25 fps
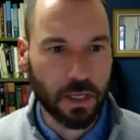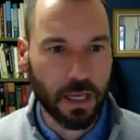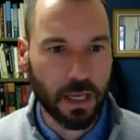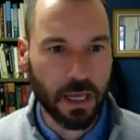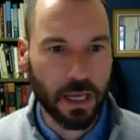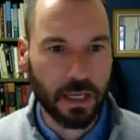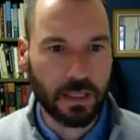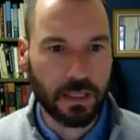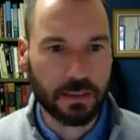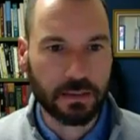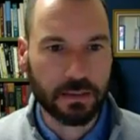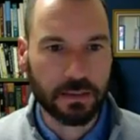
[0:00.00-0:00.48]

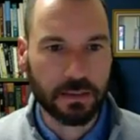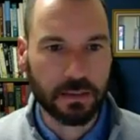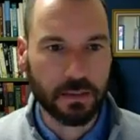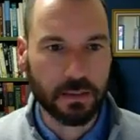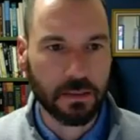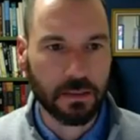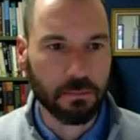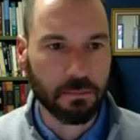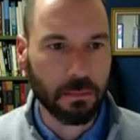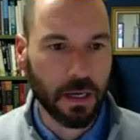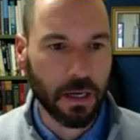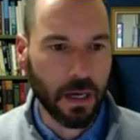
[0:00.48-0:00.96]
has
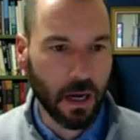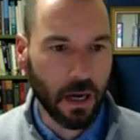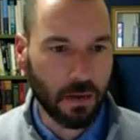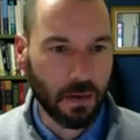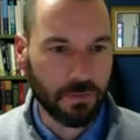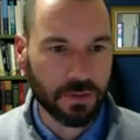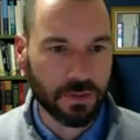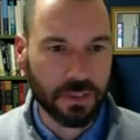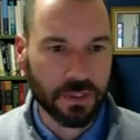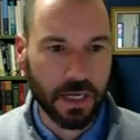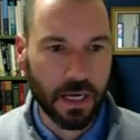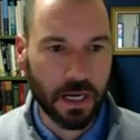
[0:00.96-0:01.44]
my
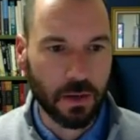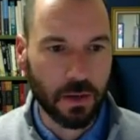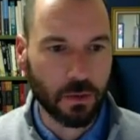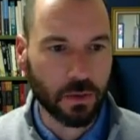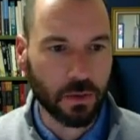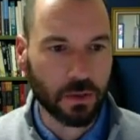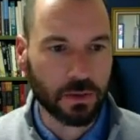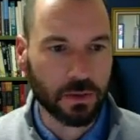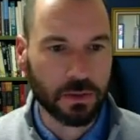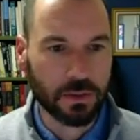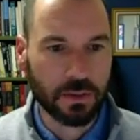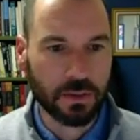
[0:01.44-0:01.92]
office
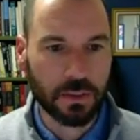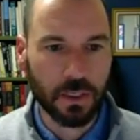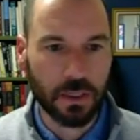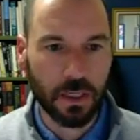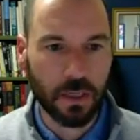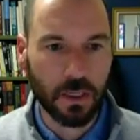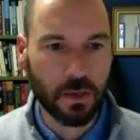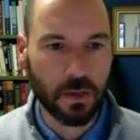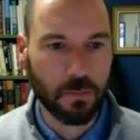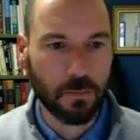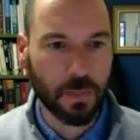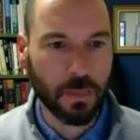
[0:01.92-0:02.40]
hours,
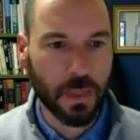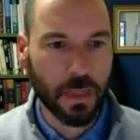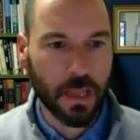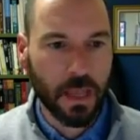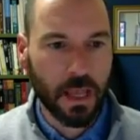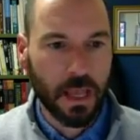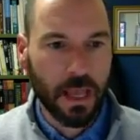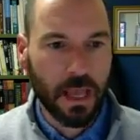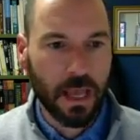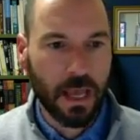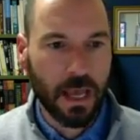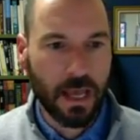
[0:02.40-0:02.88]

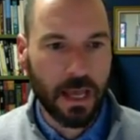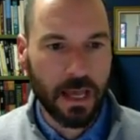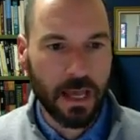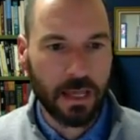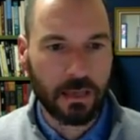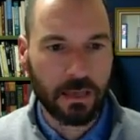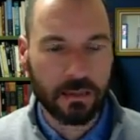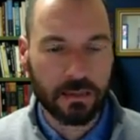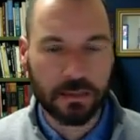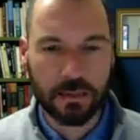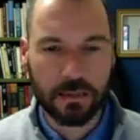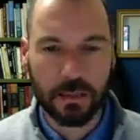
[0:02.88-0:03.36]

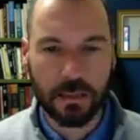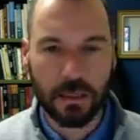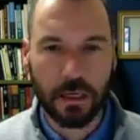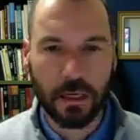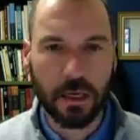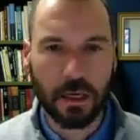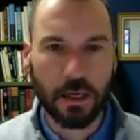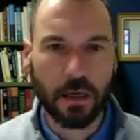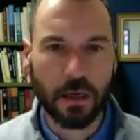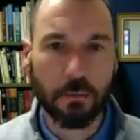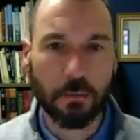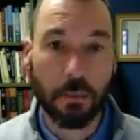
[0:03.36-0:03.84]
has
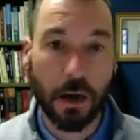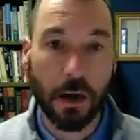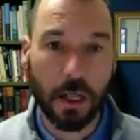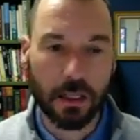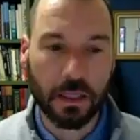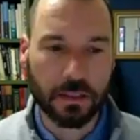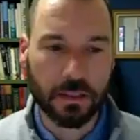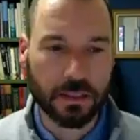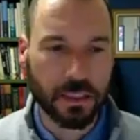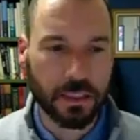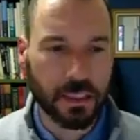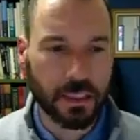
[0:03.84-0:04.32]

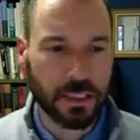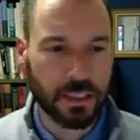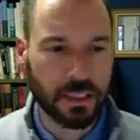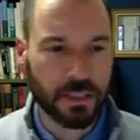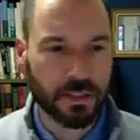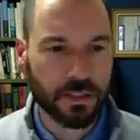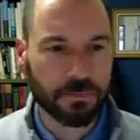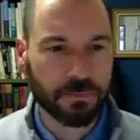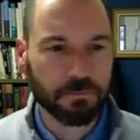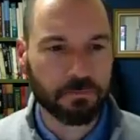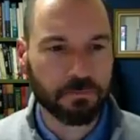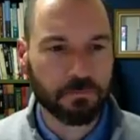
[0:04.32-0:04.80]

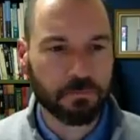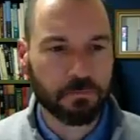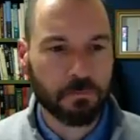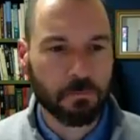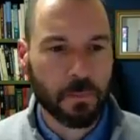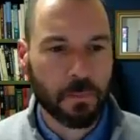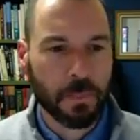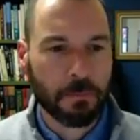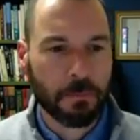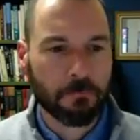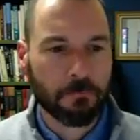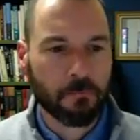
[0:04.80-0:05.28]
policies,
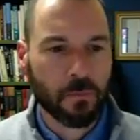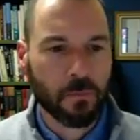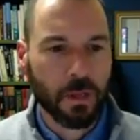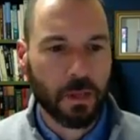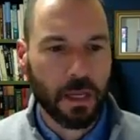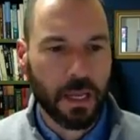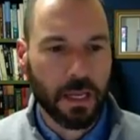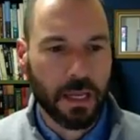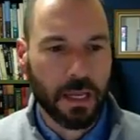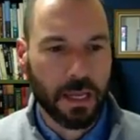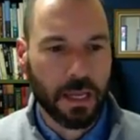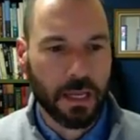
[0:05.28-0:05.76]

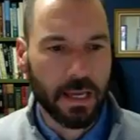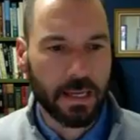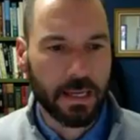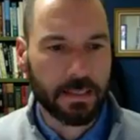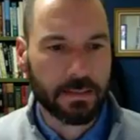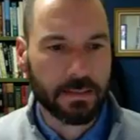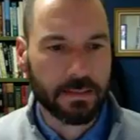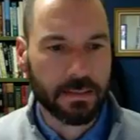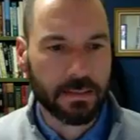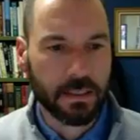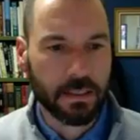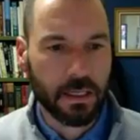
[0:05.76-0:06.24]

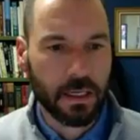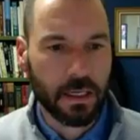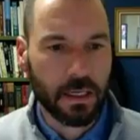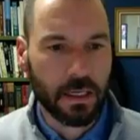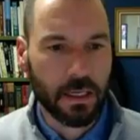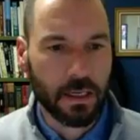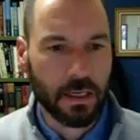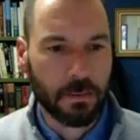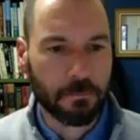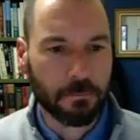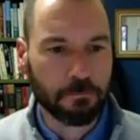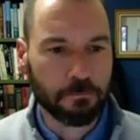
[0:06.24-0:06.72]
and
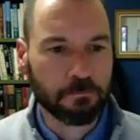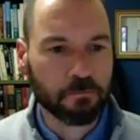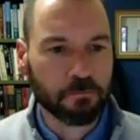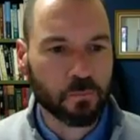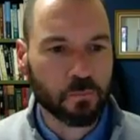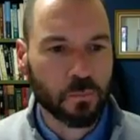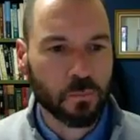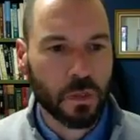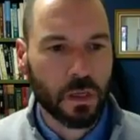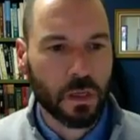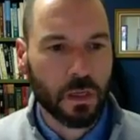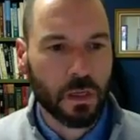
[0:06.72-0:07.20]

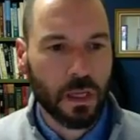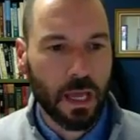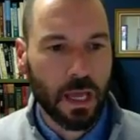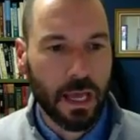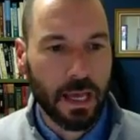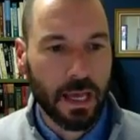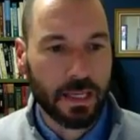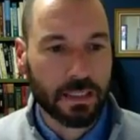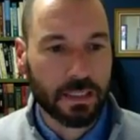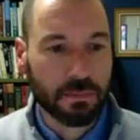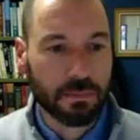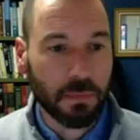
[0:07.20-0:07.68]

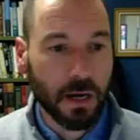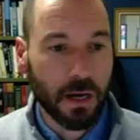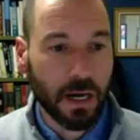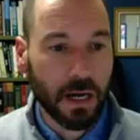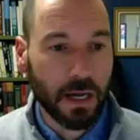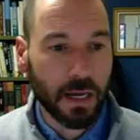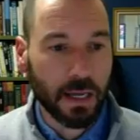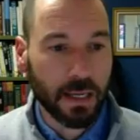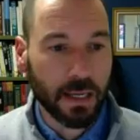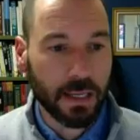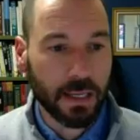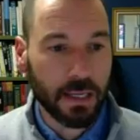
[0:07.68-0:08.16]
has
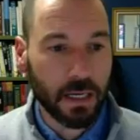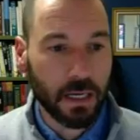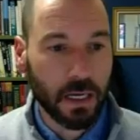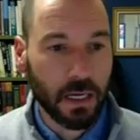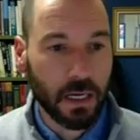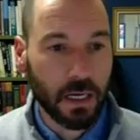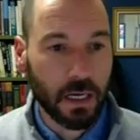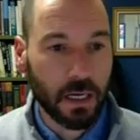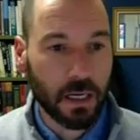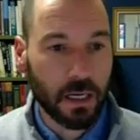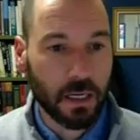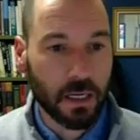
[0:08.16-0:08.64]

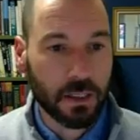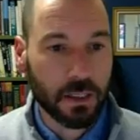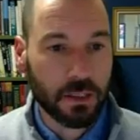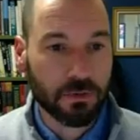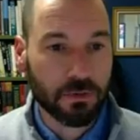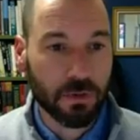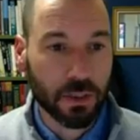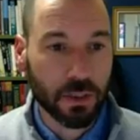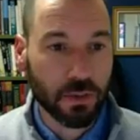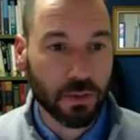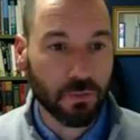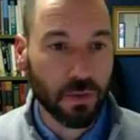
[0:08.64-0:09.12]
my
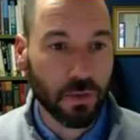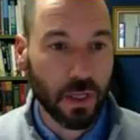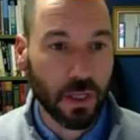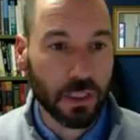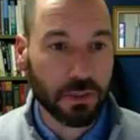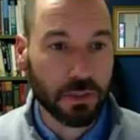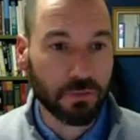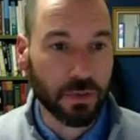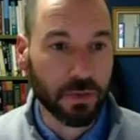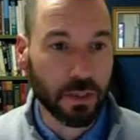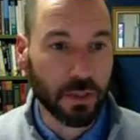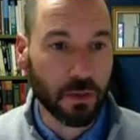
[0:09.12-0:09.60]
instructor
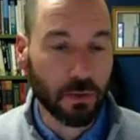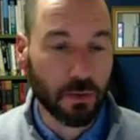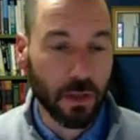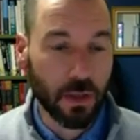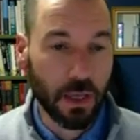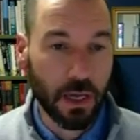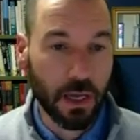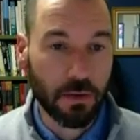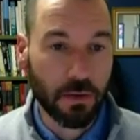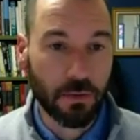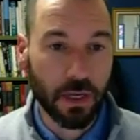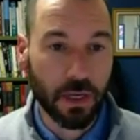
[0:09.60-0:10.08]
philosophy.
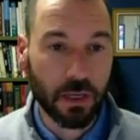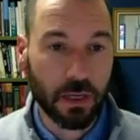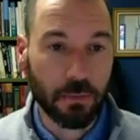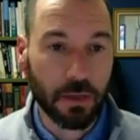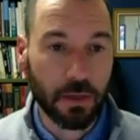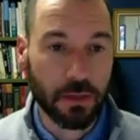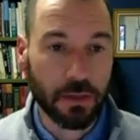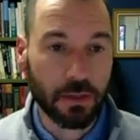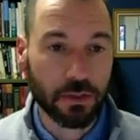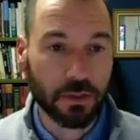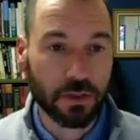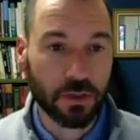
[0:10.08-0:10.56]
Okay, I
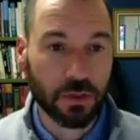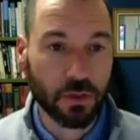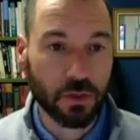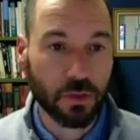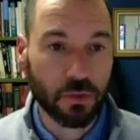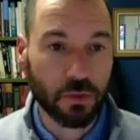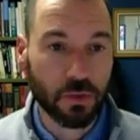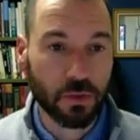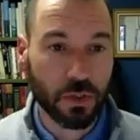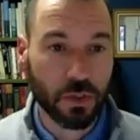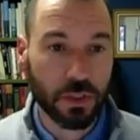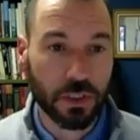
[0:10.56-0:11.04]
recommend that you